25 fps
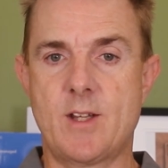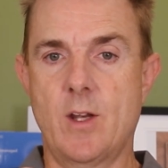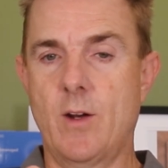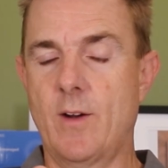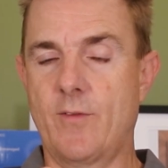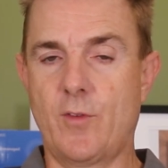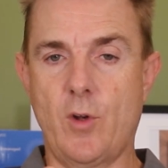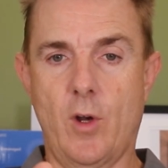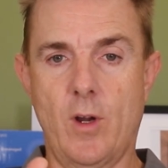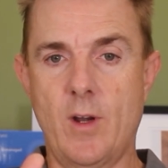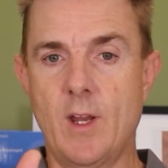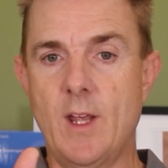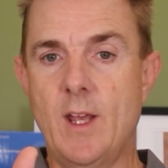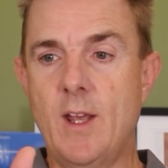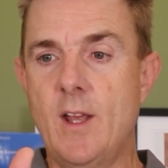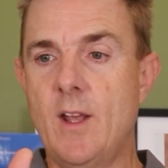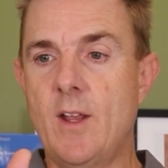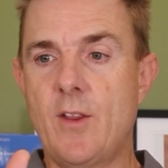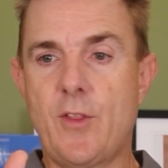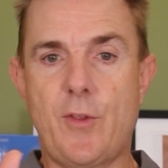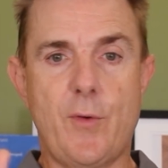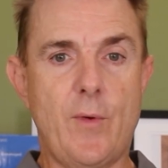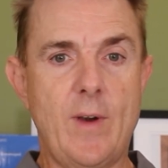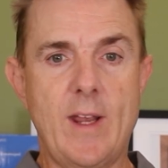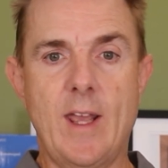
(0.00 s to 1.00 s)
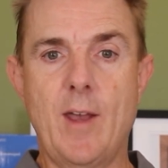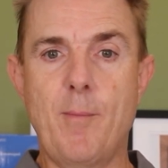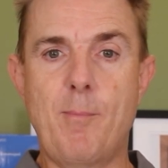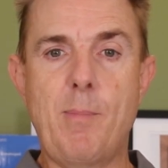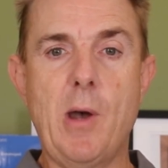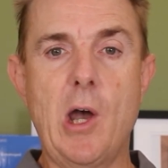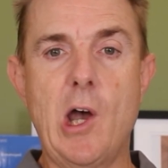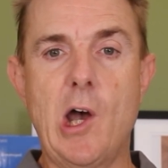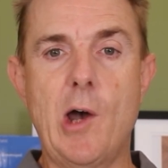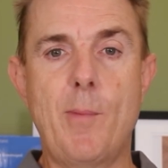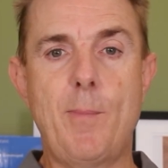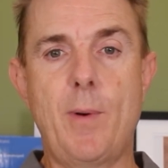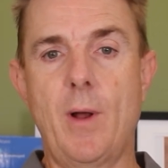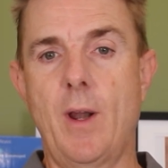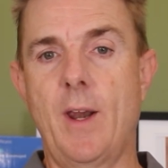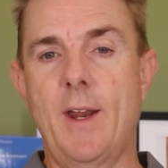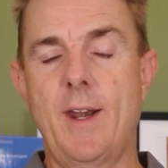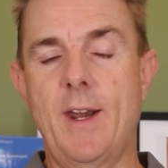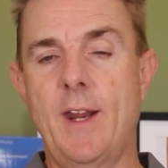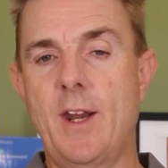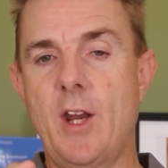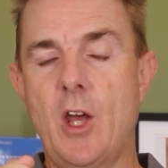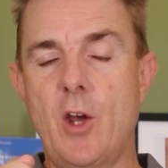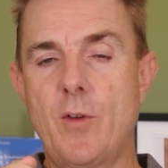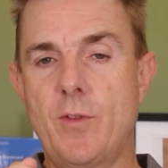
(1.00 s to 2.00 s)
So I've got three at purple
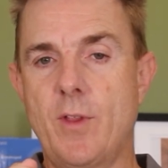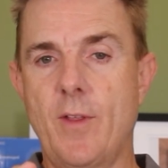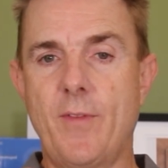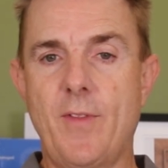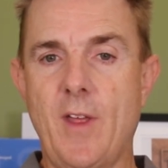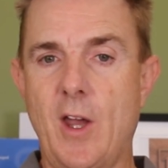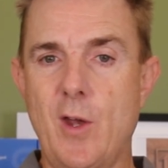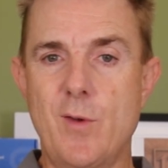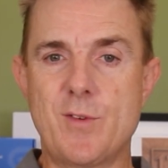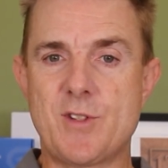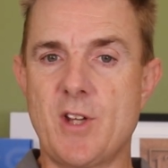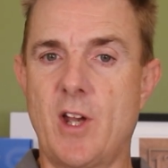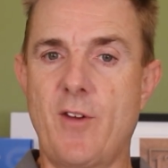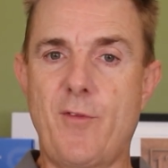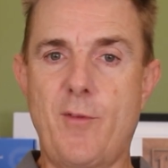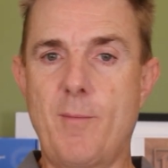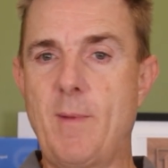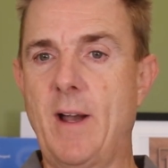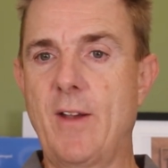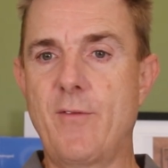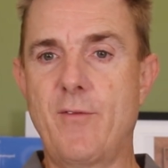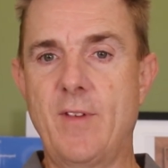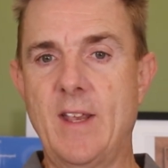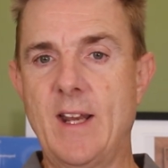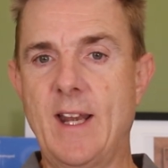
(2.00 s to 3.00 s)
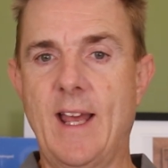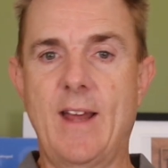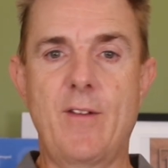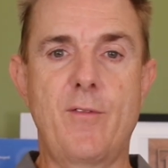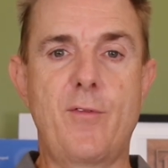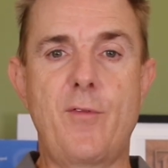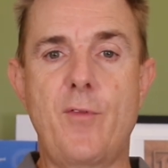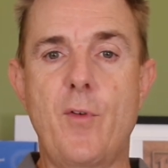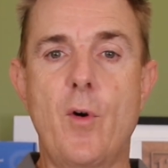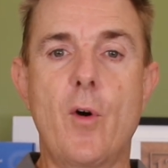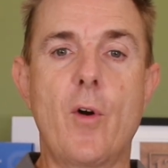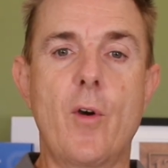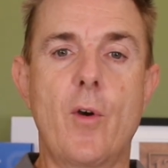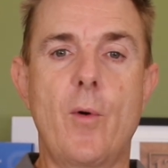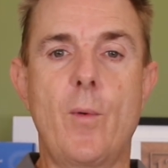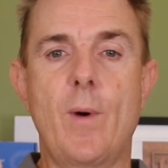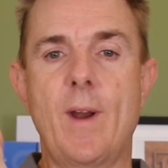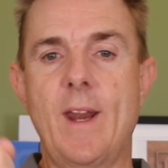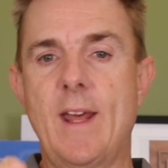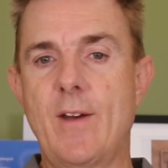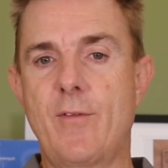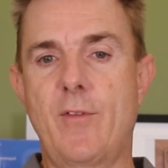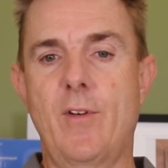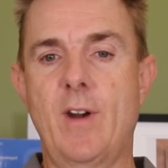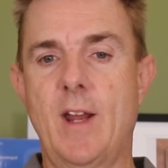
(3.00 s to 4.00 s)
and I know that those are for my VLAN 4 or
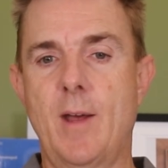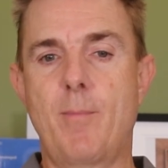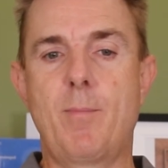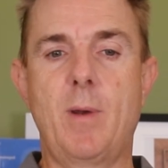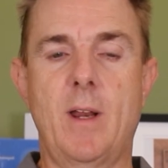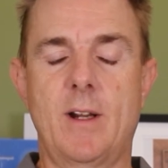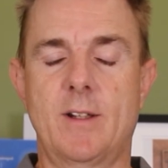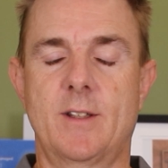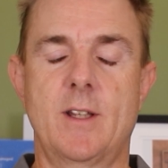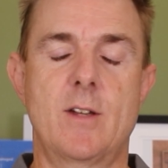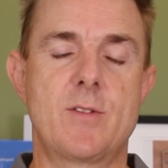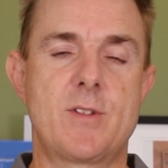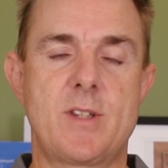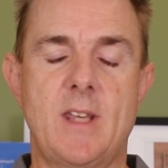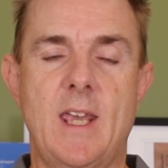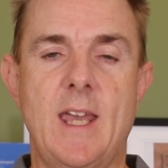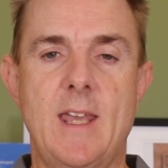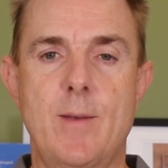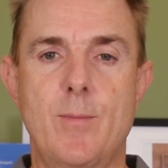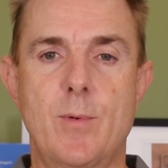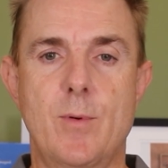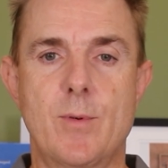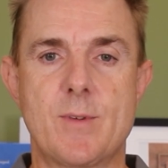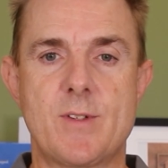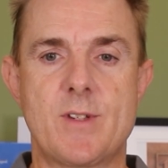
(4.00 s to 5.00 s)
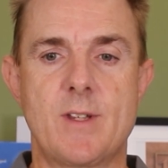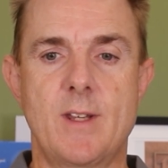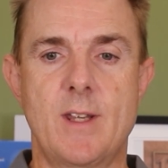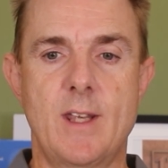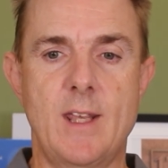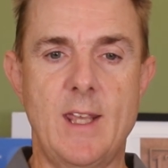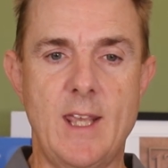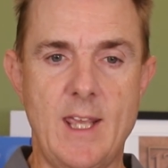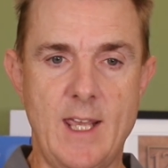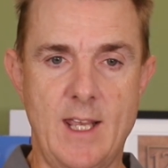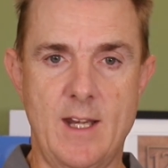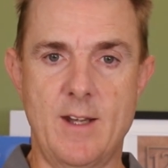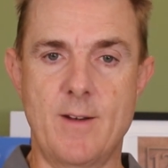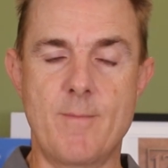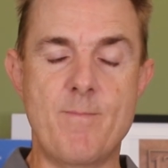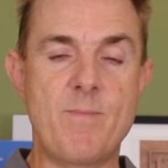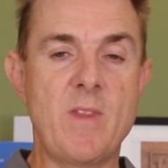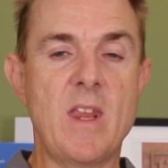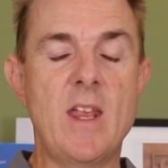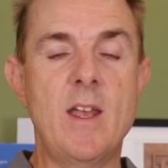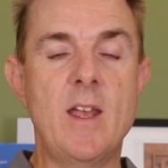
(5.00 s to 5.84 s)
whatever and I plug those cables in.